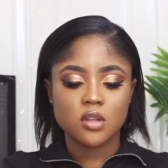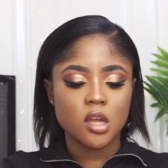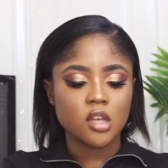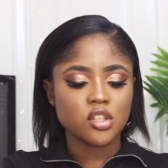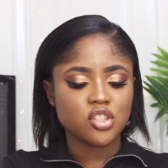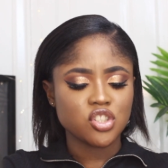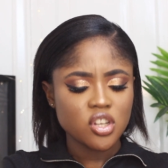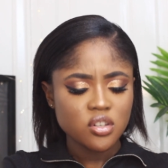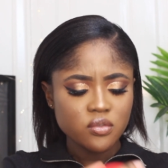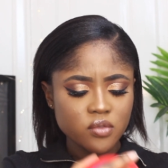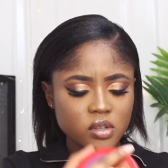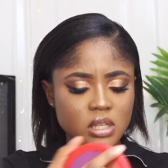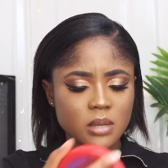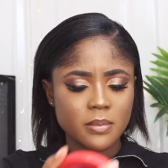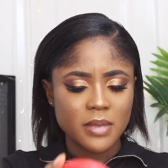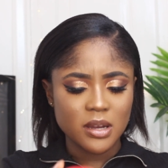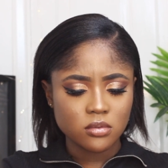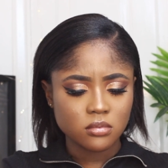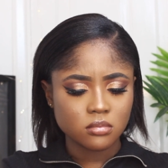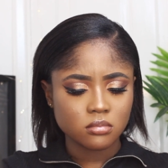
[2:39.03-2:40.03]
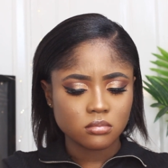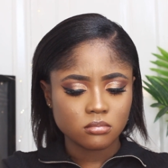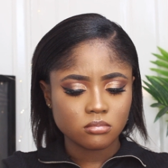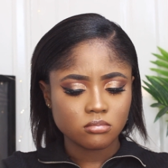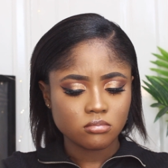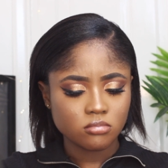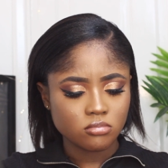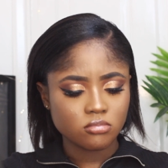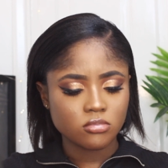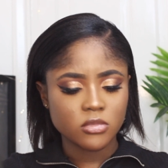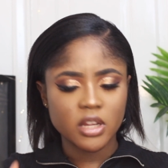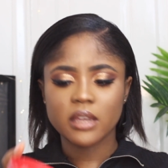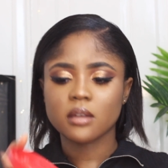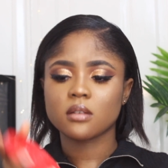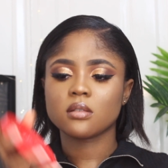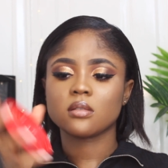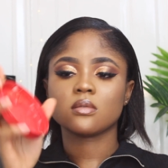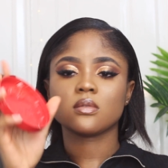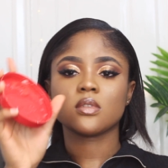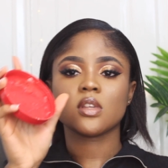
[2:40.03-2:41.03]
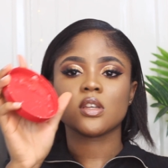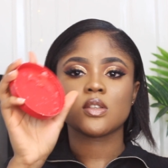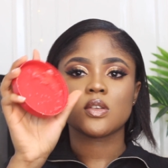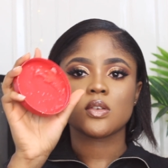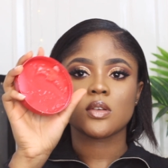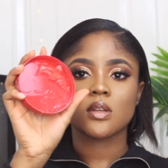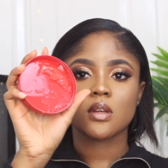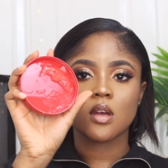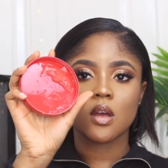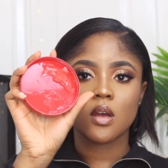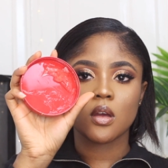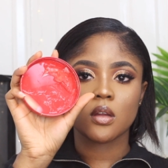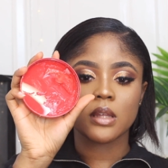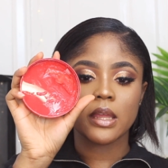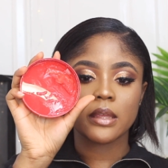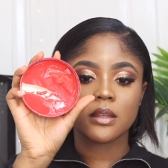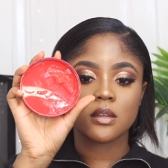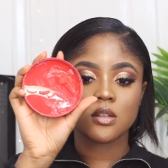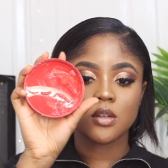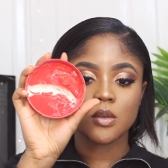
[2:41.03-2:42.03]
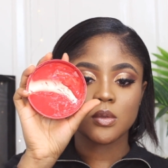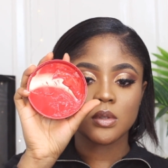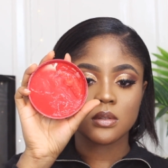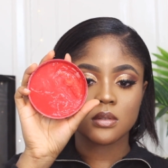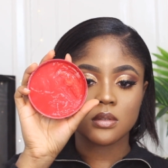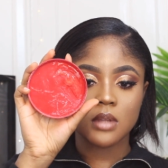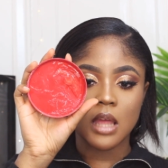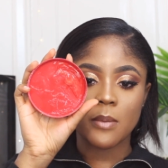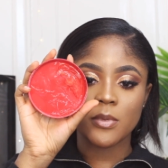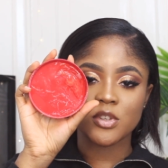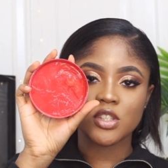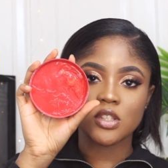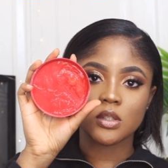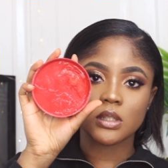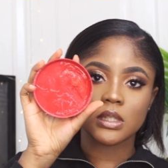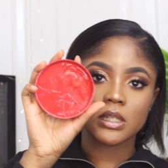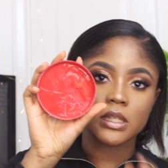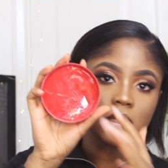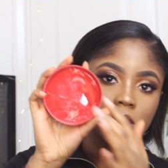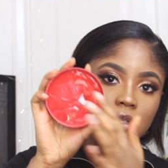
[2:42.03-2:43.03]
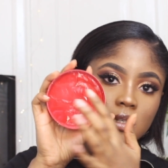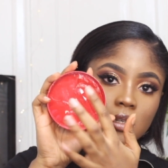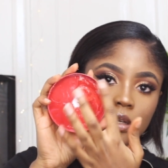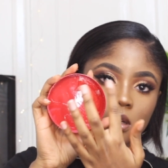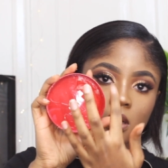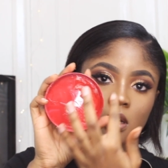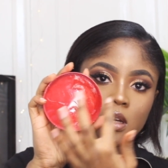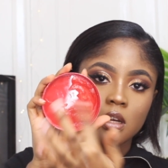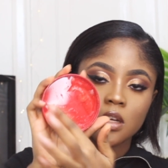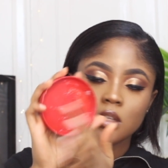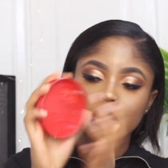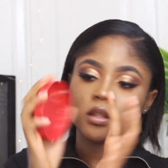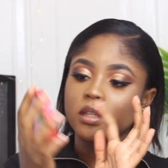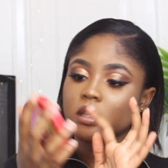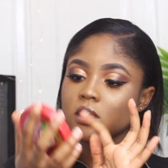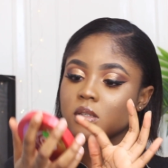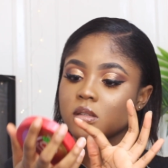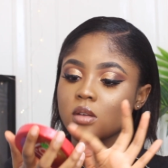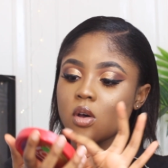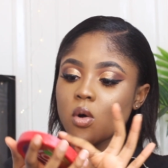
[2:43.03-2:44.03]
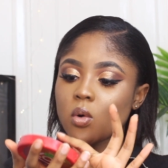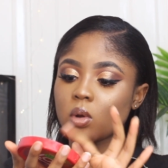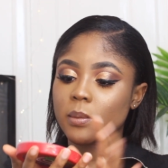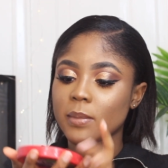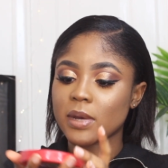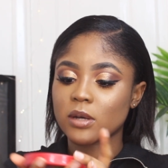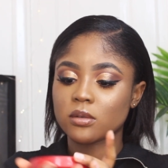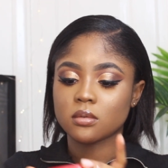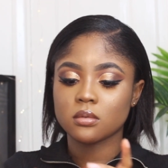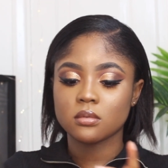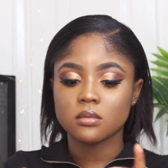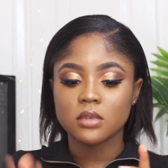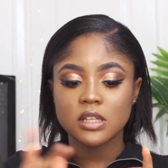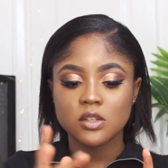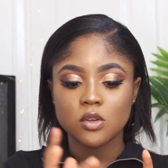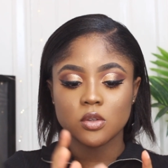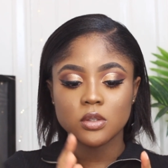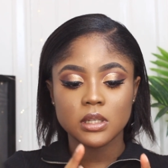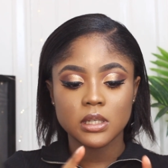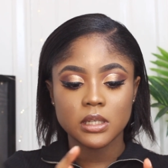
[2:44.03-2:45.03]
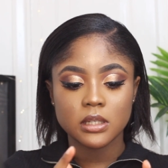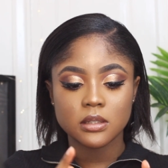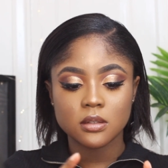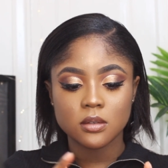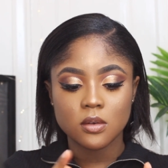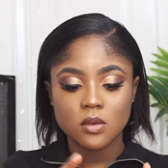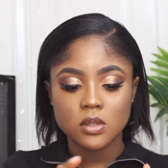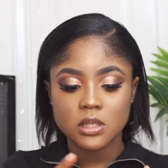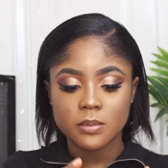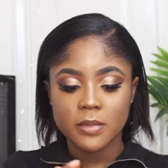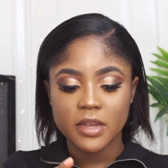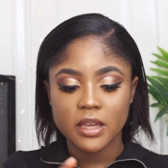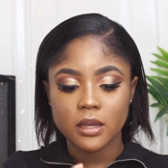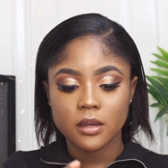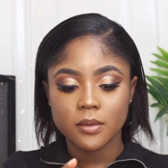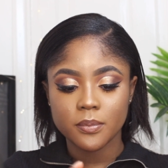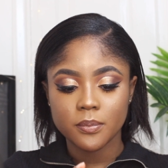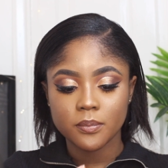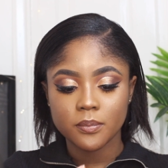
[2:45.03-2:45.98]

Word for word: a generous amount, like this, like you know the, how much is on the lid? This whole amount that's on the lid onto my hair.